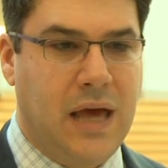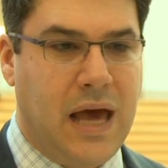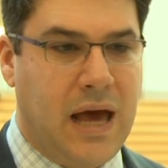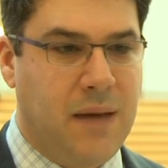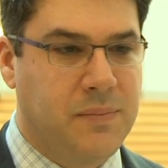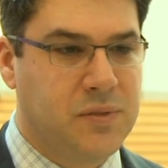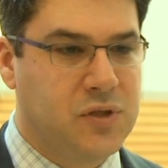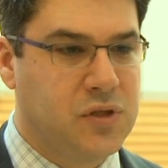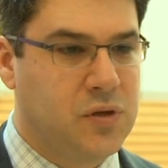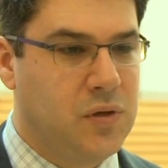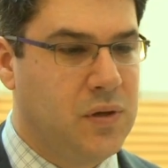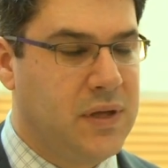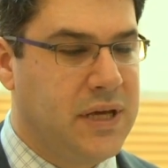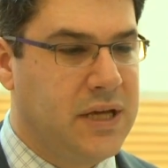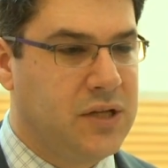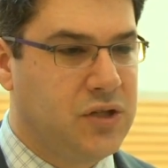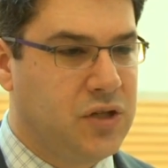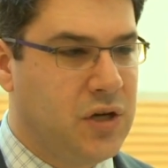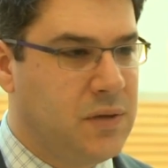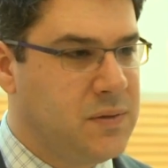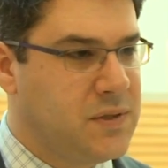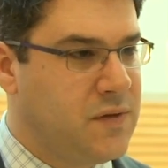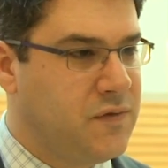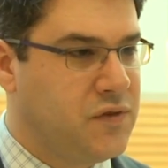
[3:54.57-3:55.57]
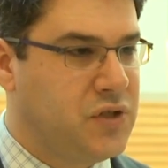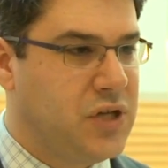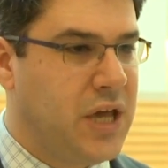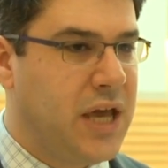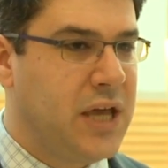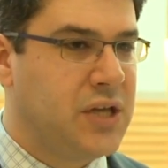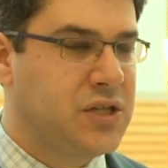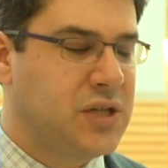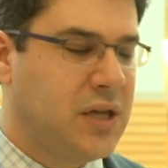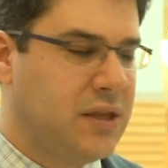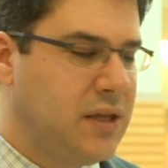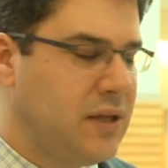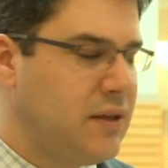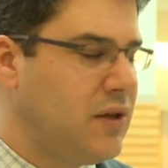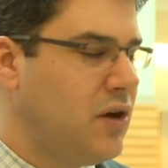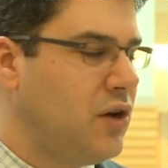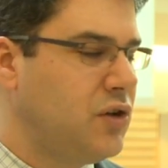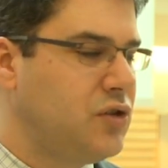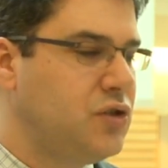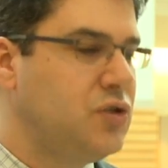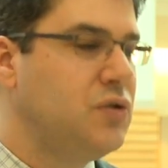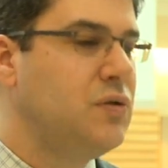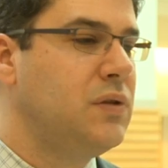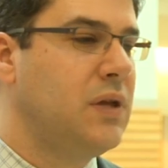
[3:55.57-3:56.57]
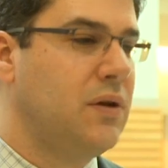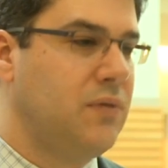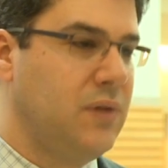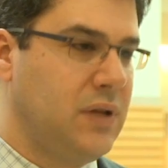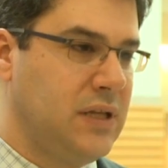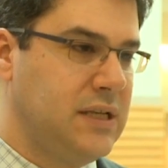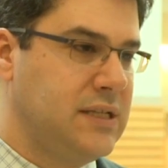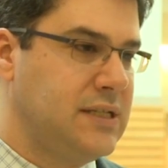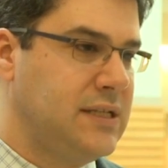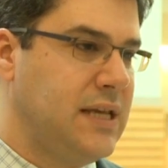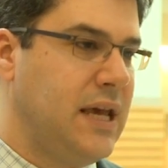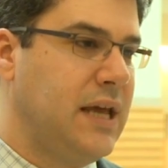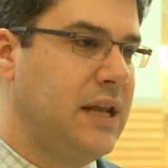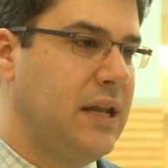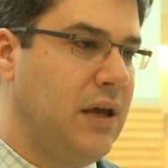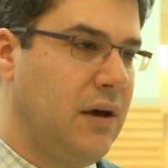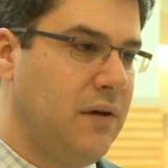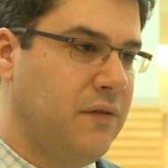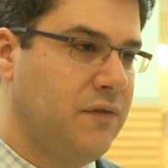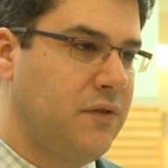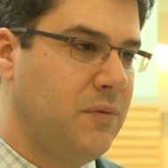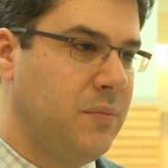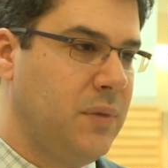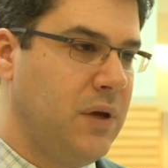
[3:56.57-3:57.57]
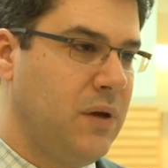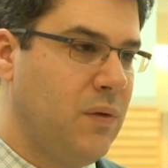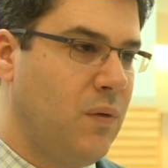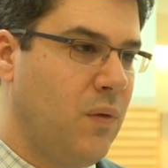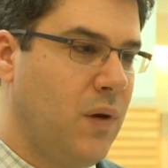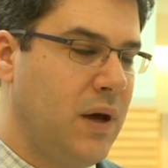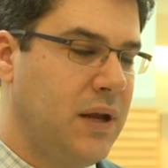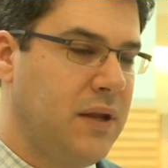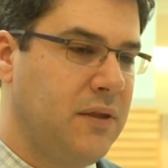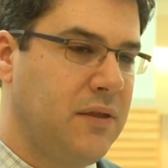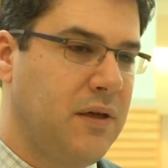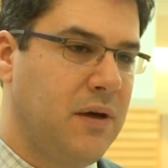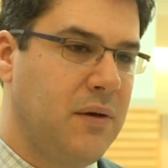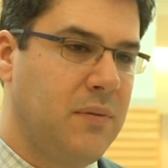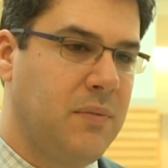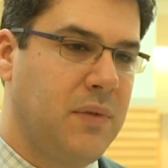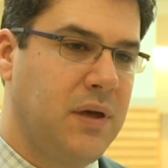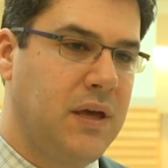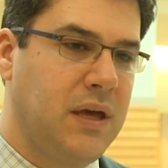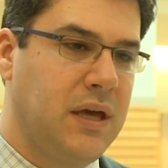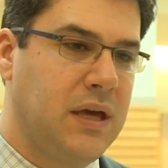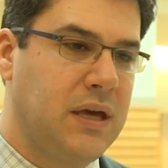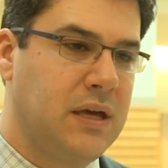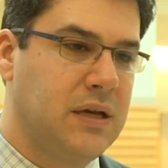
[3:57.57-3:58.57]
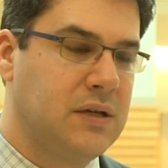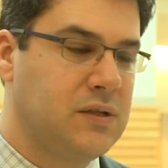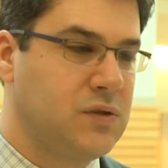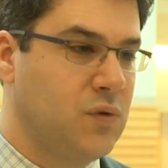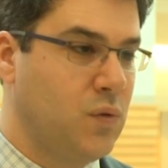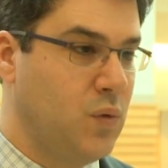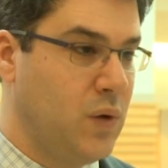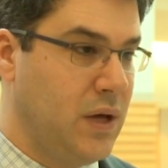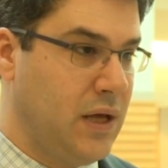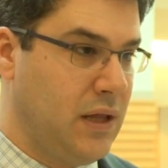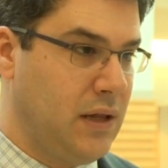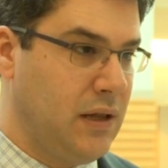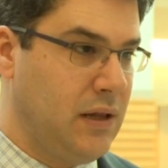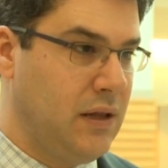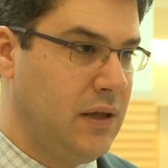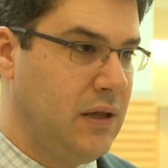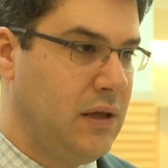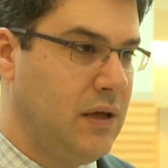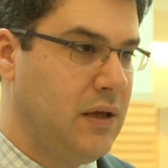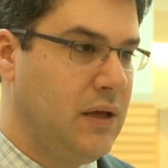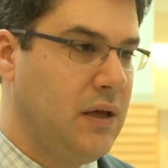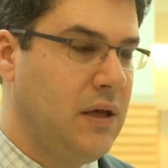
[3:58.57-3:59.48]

Absolutely. In terms of change, I think there are two that really stand out for me. One of them is will.